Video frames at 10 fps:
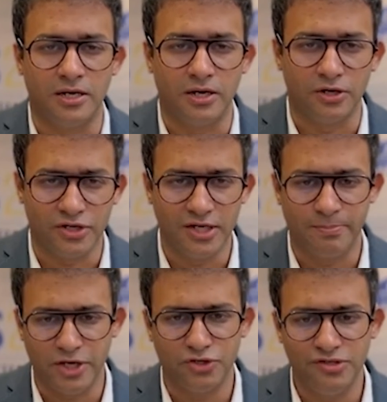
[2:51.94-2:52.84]
real
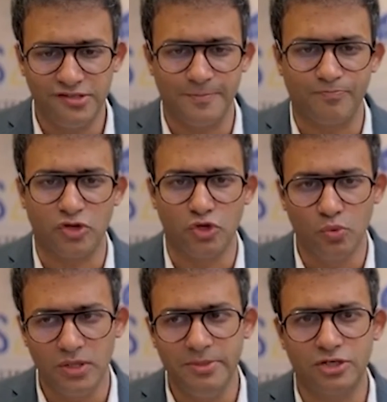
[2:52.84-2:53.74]
patients. You
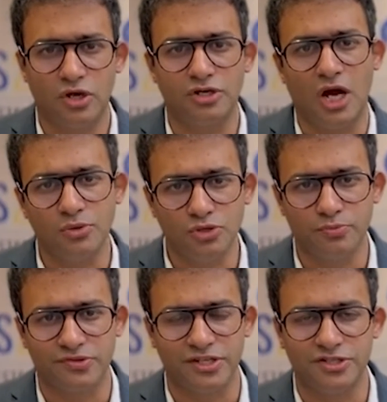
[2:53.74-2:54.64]
will be taught how to do
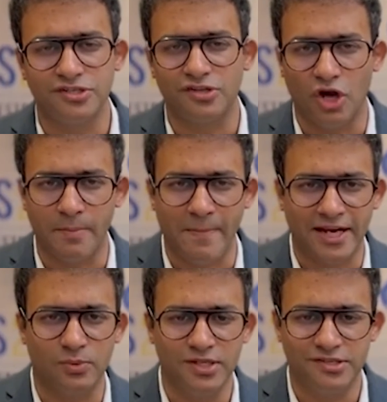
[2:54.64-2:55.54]
procedures on
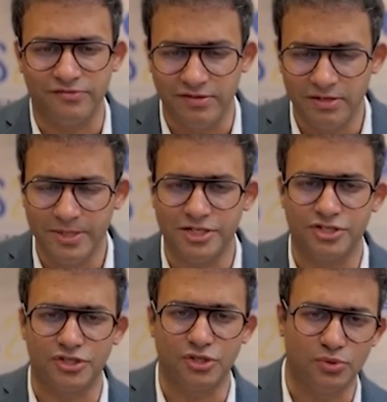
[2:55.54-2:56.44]
mannequins. We will be
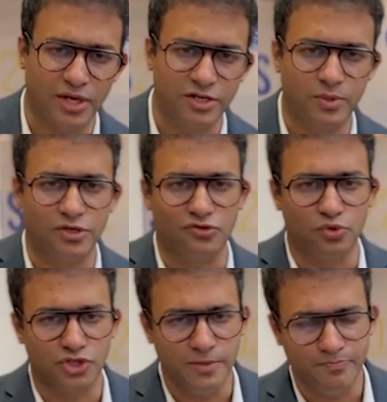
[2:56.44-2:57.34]
teaching you the right way to
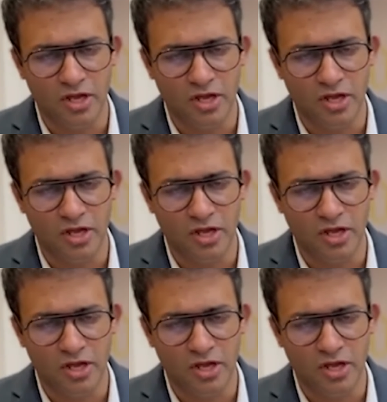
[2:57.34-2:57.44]
suture.